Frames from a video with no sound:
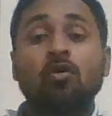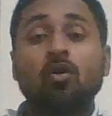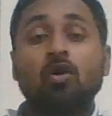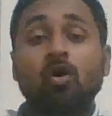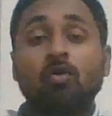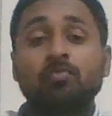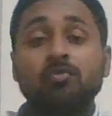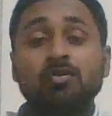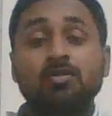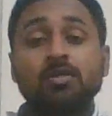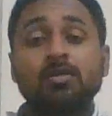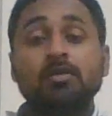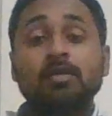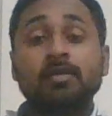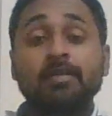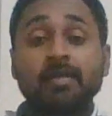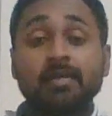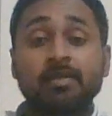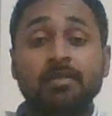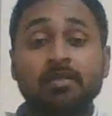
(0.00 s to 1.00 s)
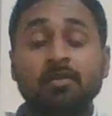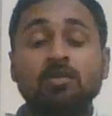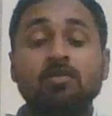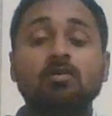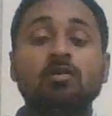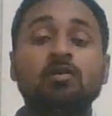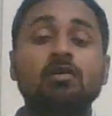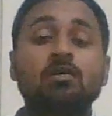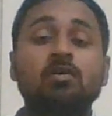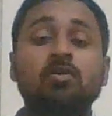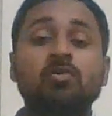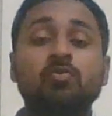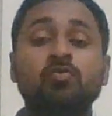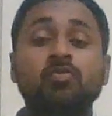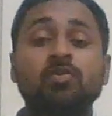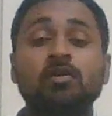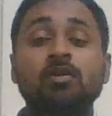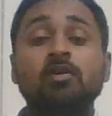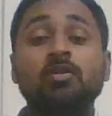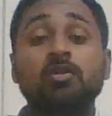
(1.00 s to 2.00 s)
object is created
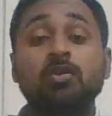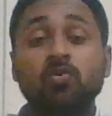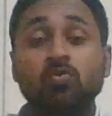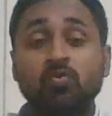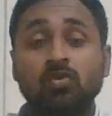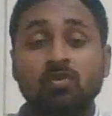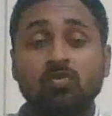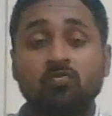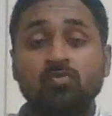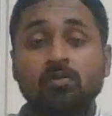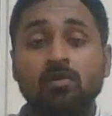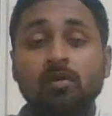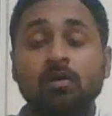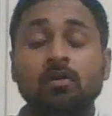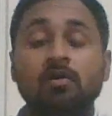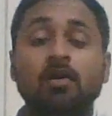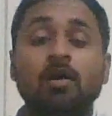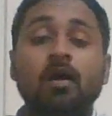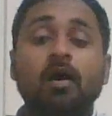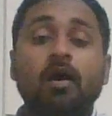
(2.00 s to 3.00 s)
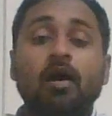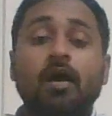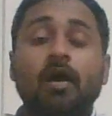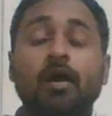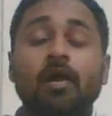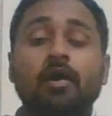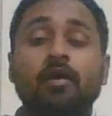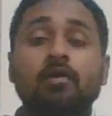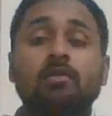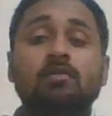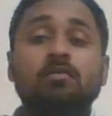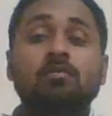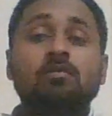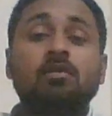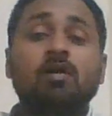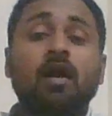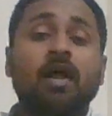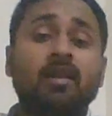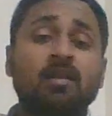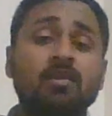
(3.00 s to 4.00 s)
using a new keyword, and
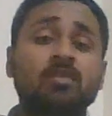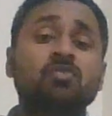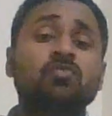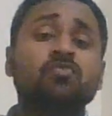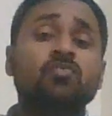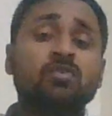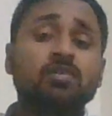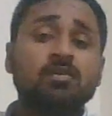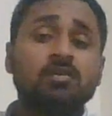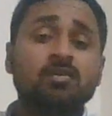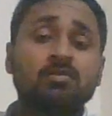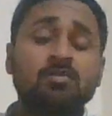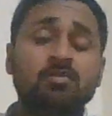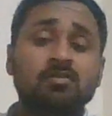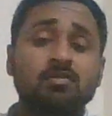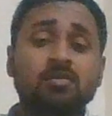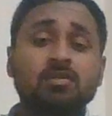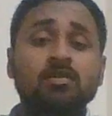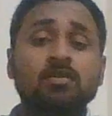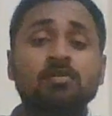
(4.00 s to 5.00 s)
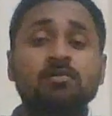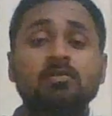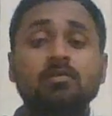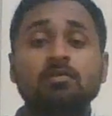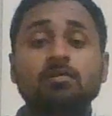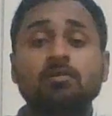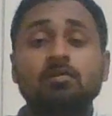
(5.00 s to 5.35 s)
at least one constructor is